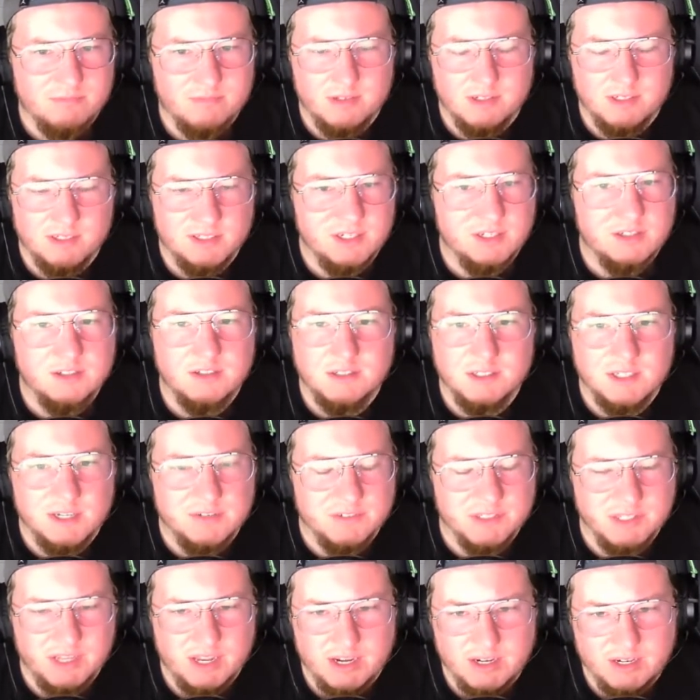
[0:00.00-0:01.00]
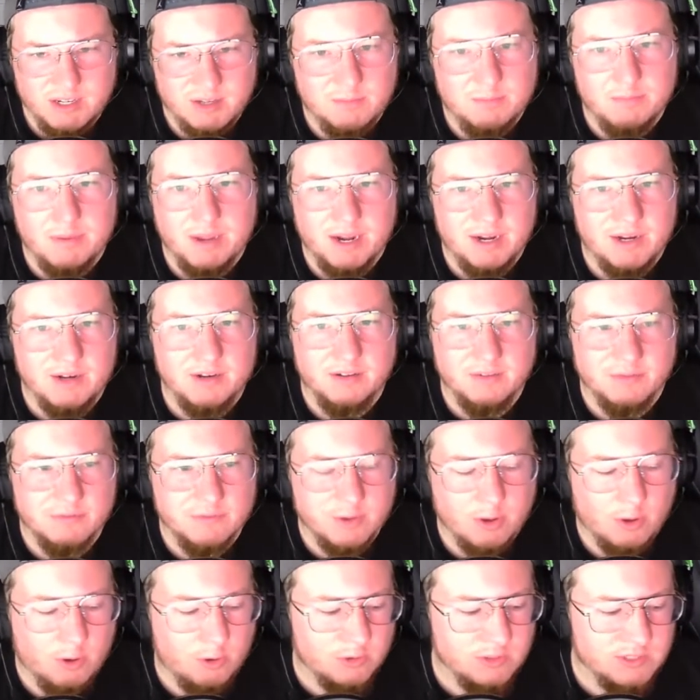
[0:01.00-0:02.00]
the Steelers have stayed
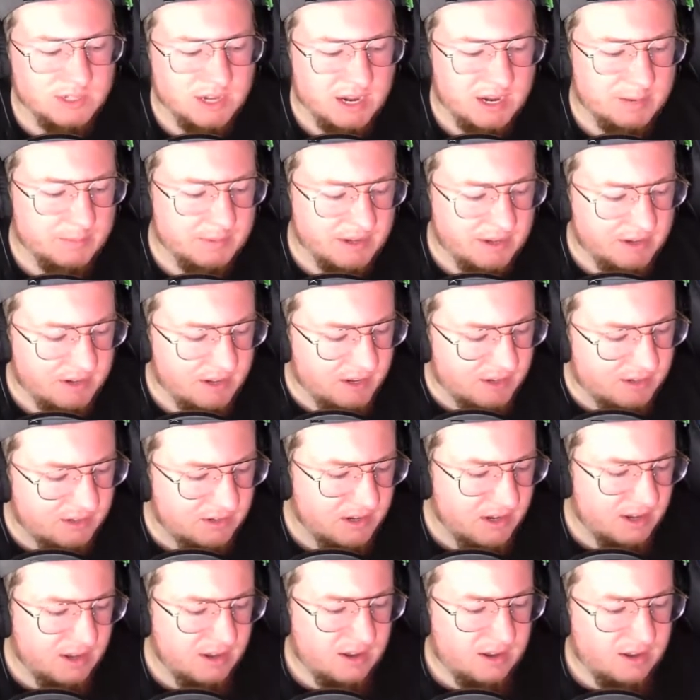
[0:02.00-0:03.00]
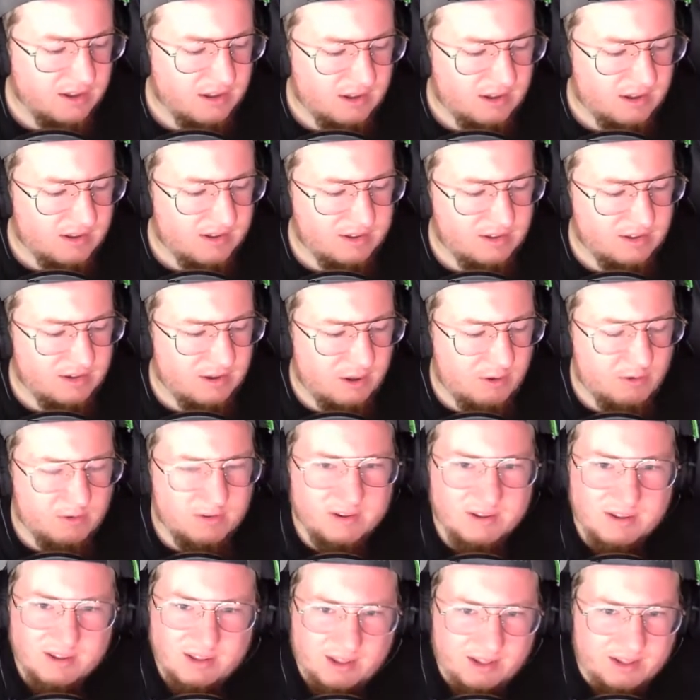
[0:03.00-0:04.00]
competitive the whole time. And you know,